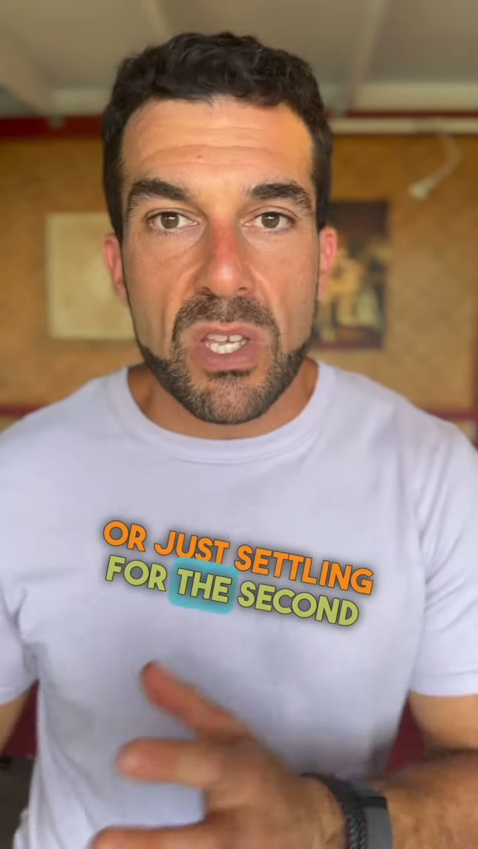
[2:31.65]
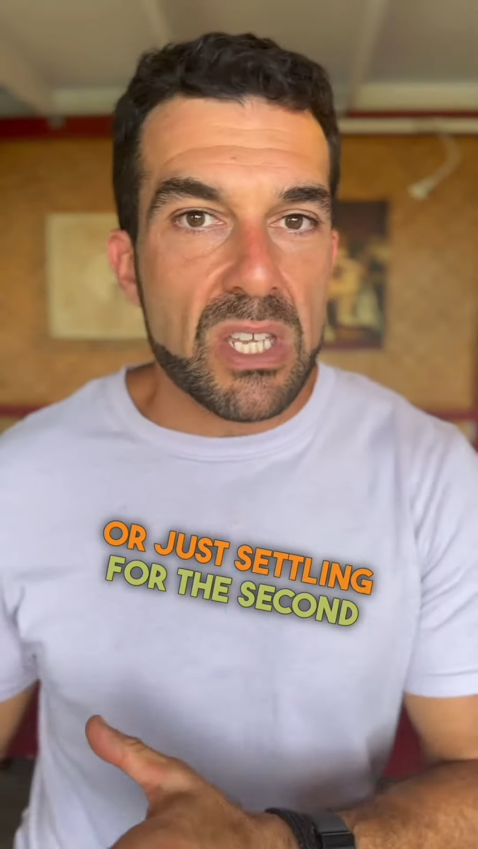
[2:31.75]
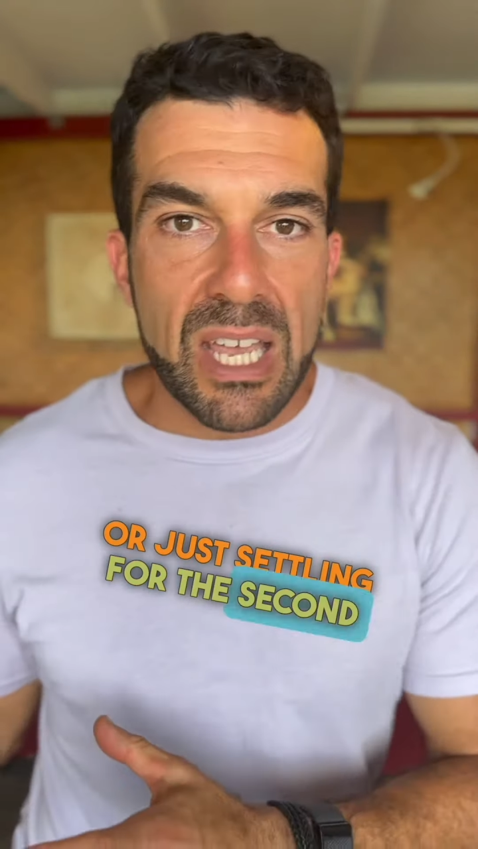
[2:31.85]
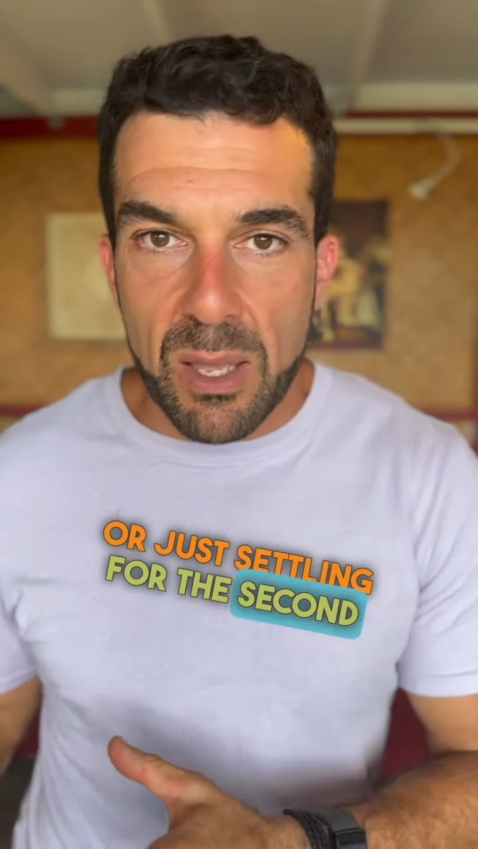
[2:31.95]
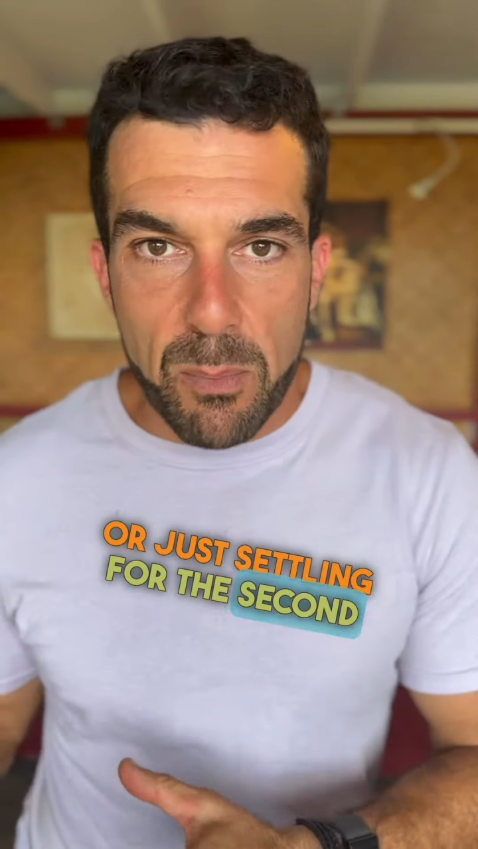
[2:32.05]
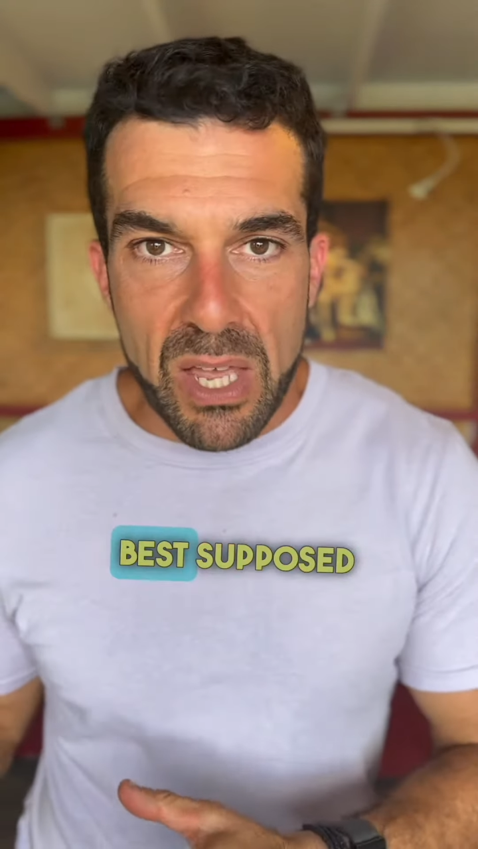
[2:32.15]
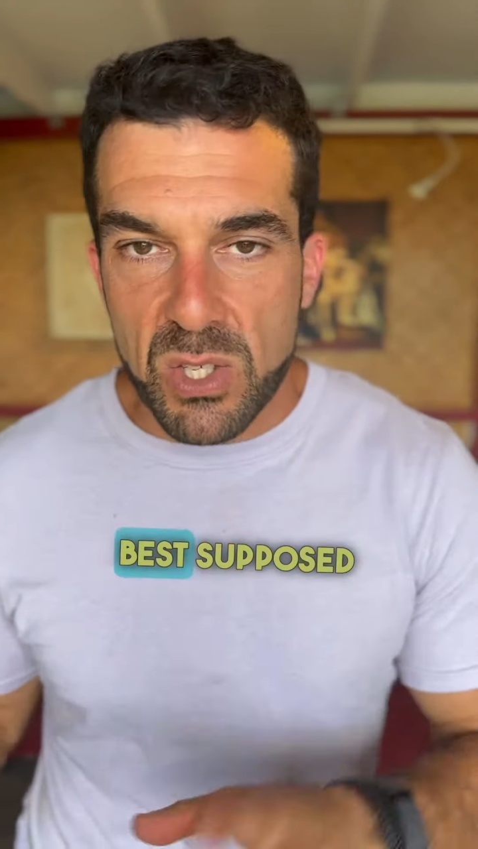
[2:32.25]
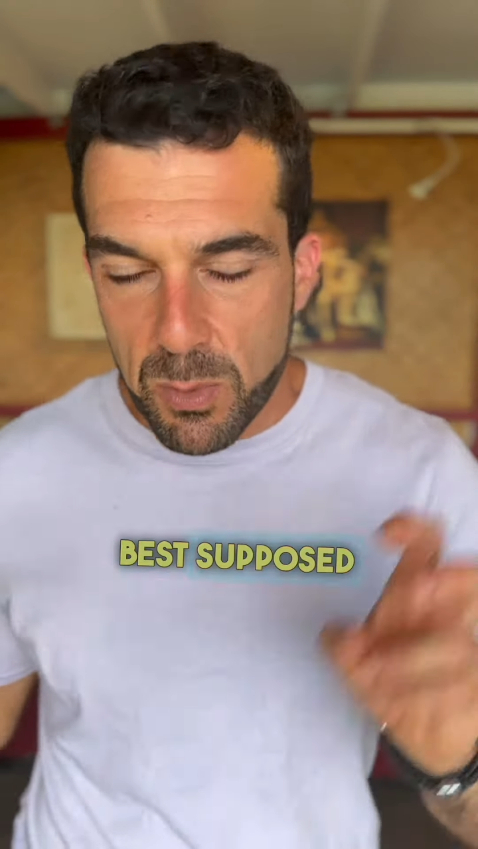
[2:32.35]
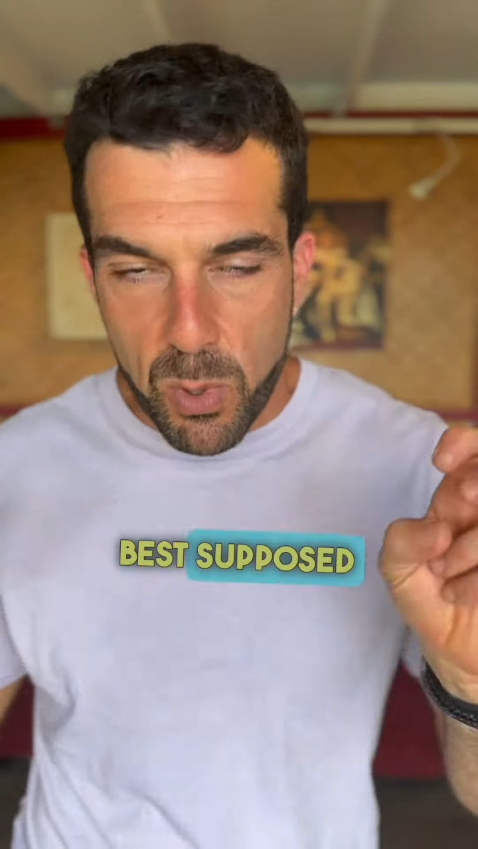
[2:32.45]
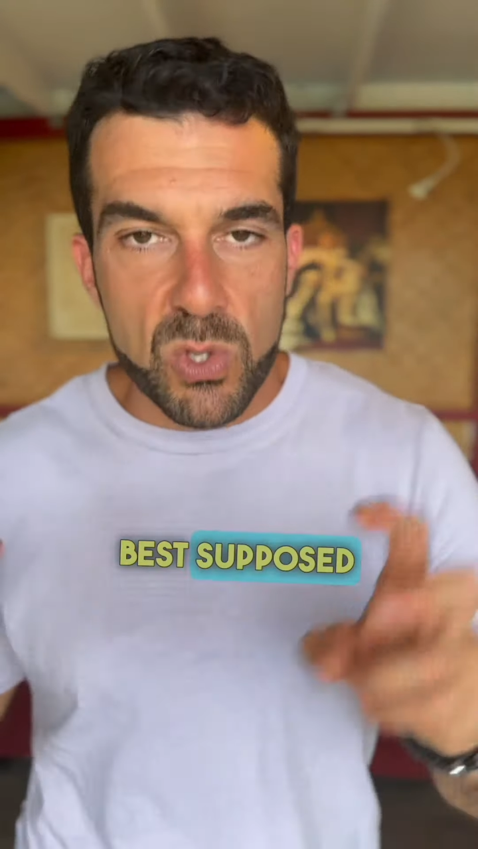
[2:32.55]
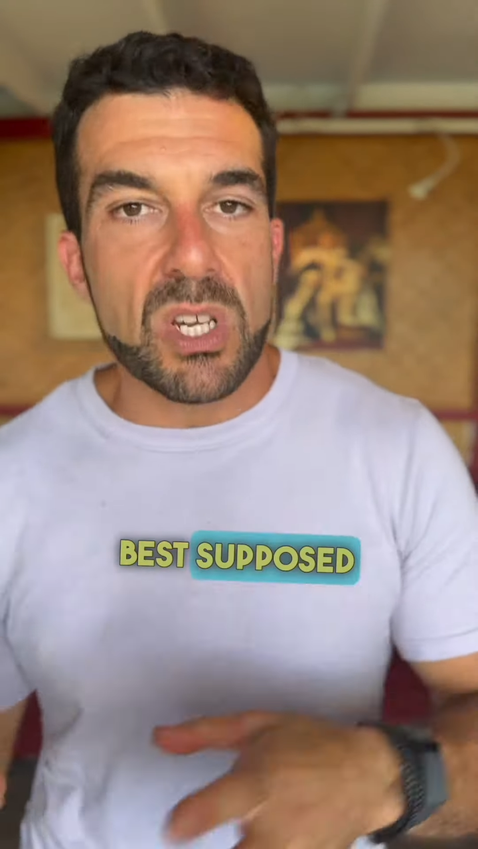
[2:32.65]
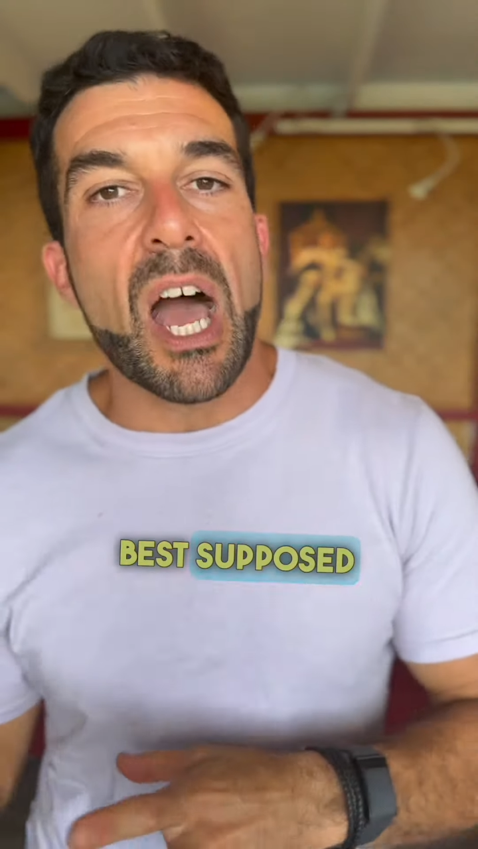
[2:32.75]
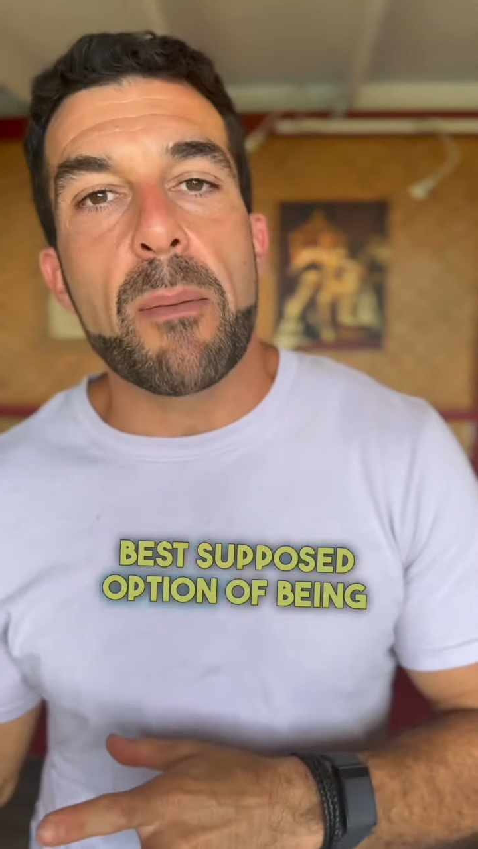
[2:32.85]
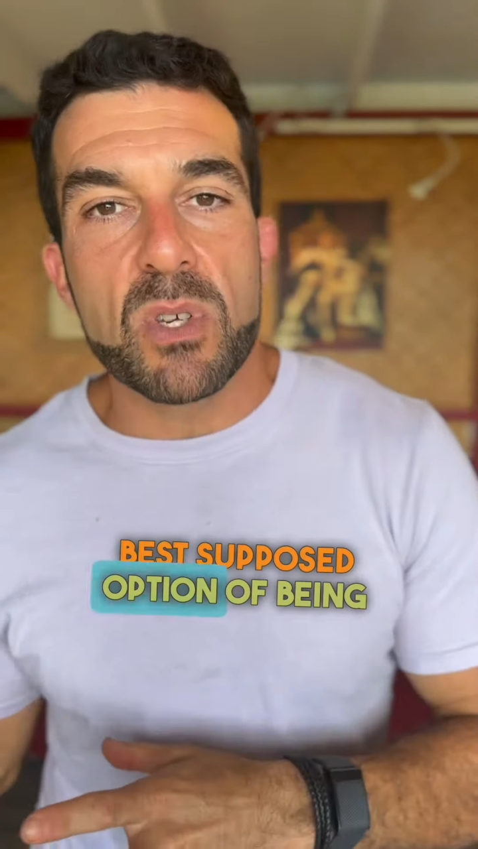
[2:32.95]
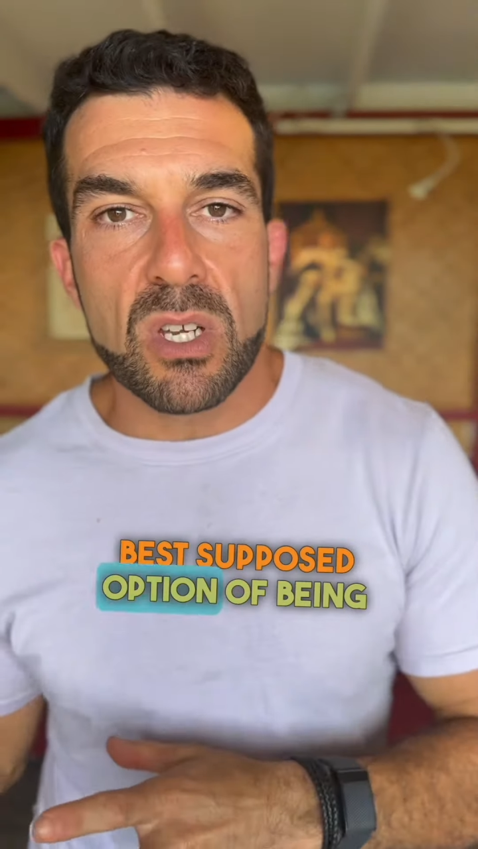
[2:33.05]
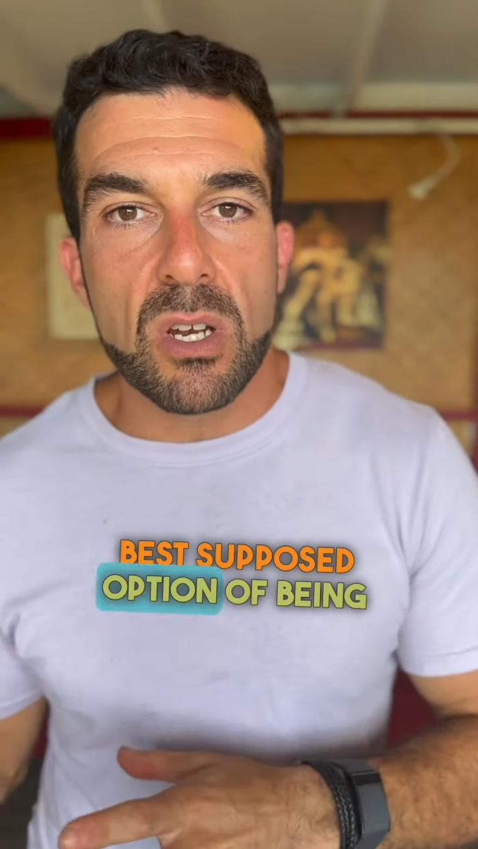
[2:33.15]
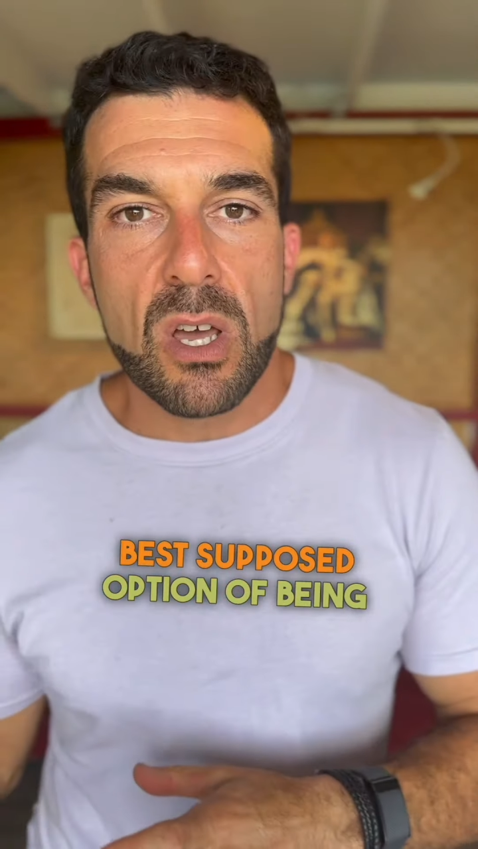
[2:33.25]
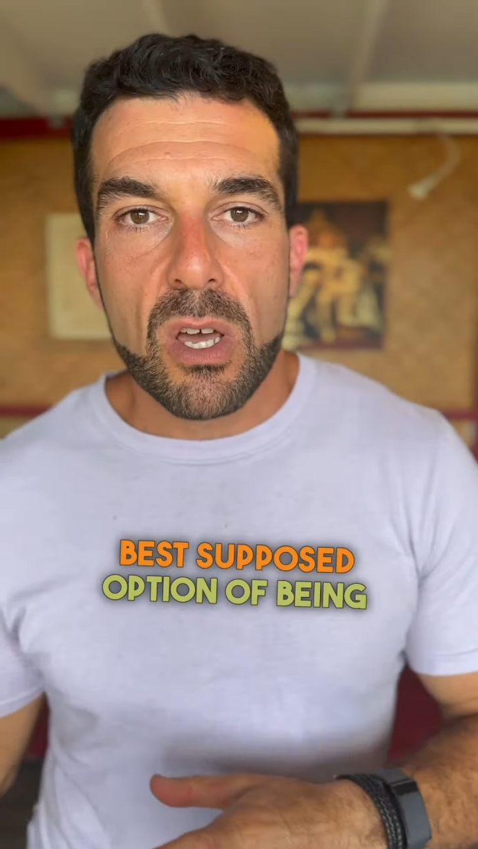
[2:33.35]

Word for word: second best supposed option